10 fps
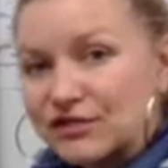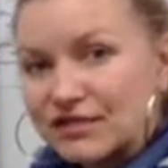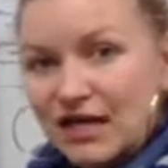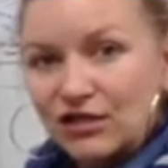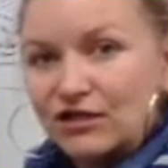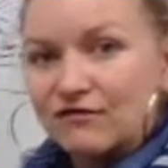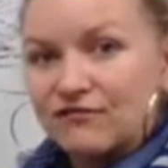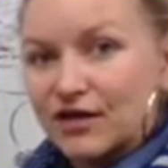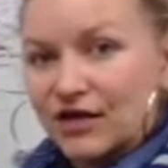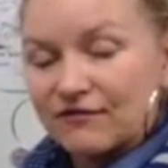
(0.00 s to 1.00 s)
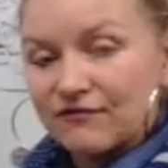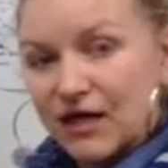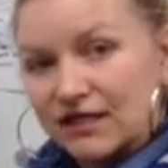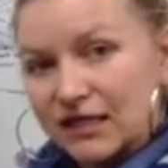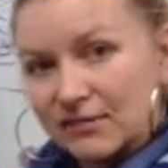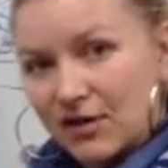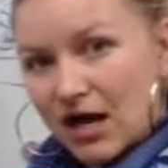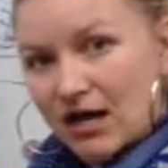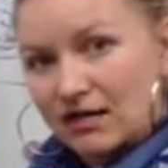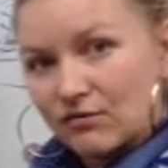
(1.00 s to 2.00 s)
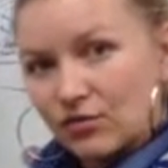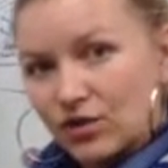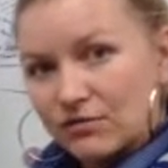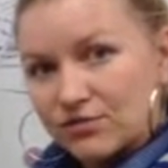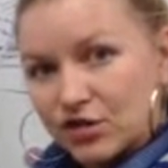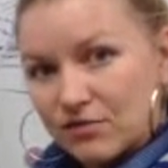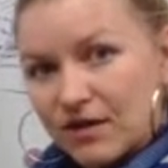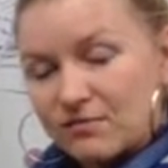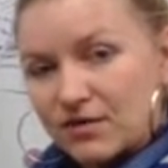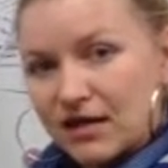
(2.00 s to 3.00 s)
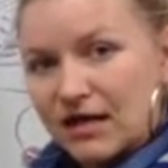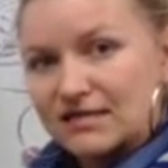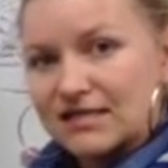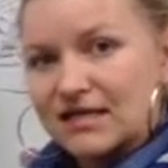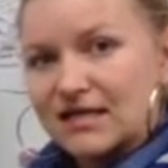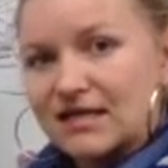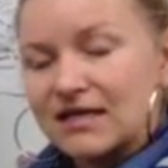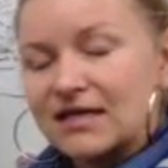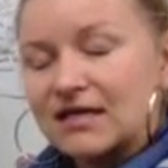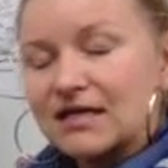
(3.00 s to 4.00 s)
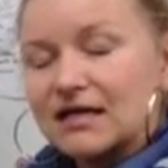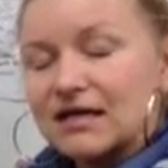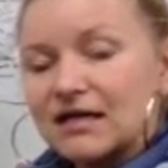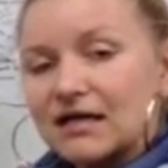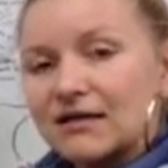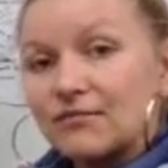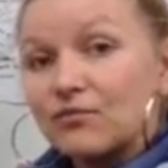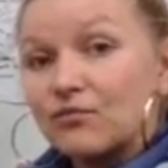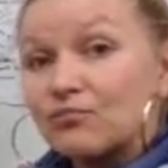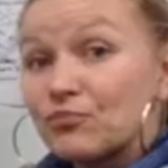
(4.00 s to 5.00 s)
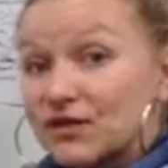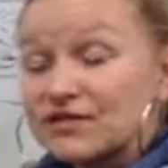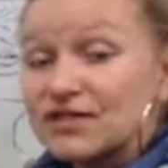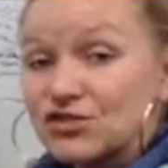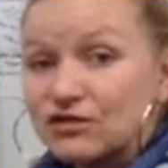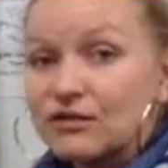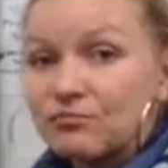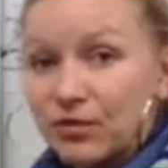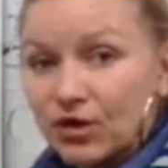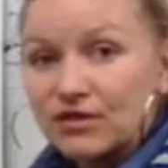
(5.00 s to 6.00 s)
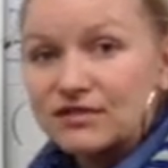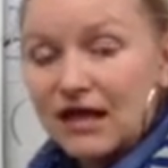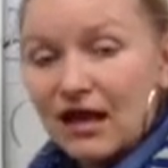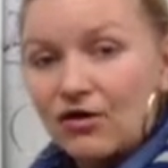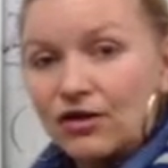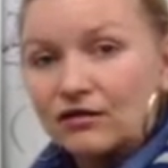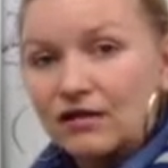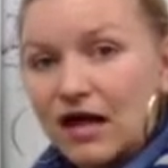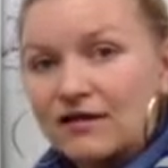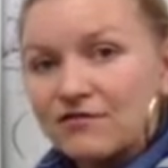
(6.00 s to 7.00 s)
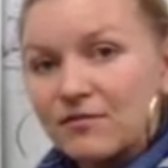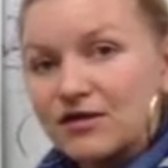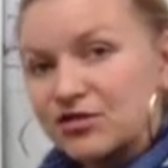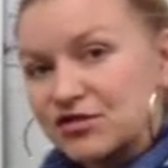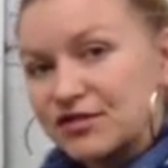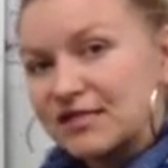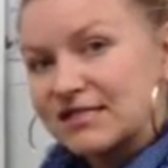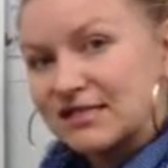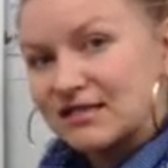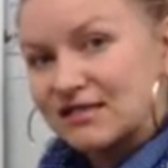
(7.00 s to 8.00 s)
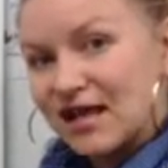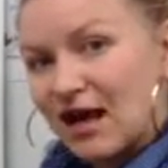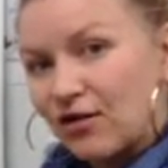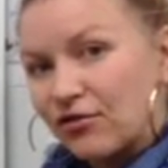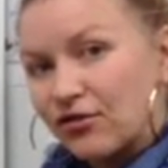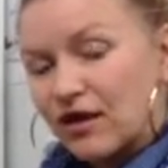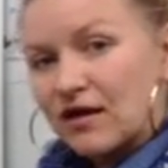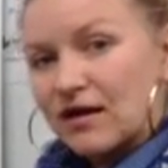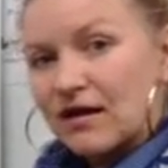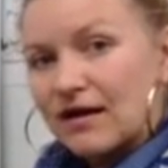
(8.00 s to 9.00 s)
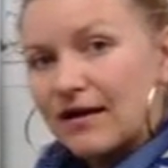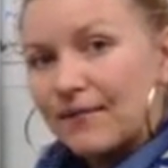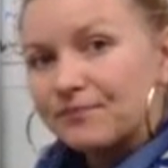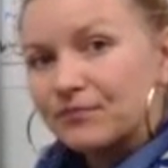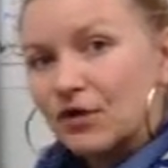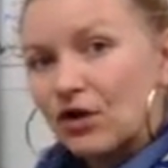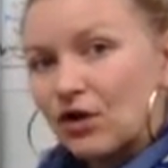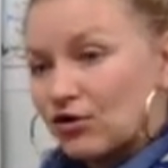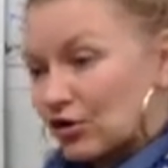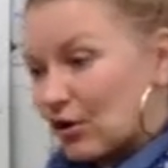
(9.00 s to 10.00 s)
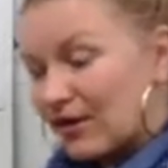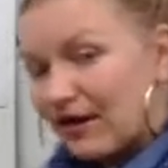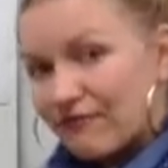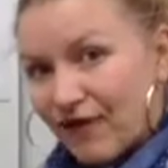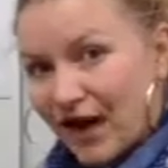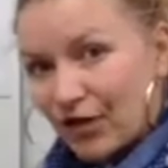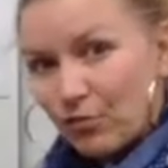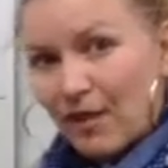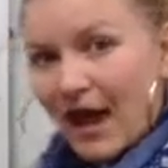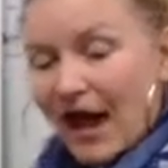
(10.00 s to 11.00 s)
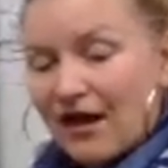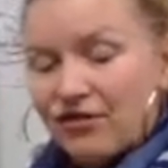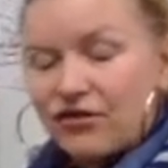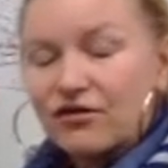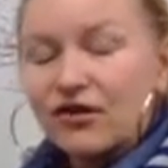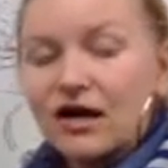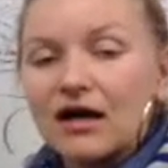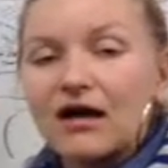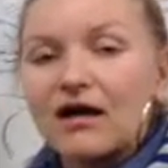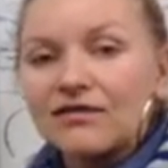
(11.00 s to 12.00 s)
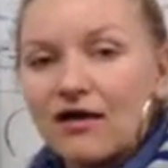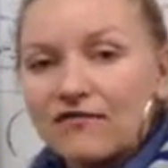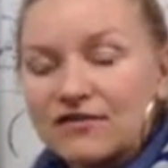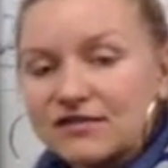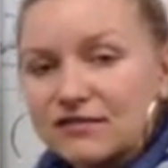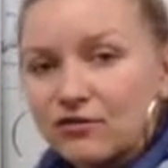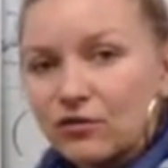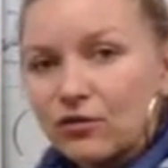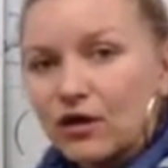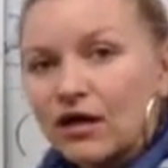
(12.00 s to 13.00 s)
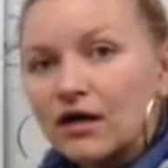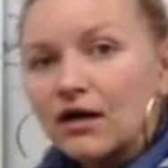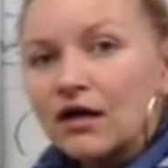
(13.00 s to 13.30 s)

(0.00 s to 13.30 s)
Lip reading: did not look very fondly upon William Sherman because he essentially burnt down a lot of the major cities in the South, in a final path of the Civil War.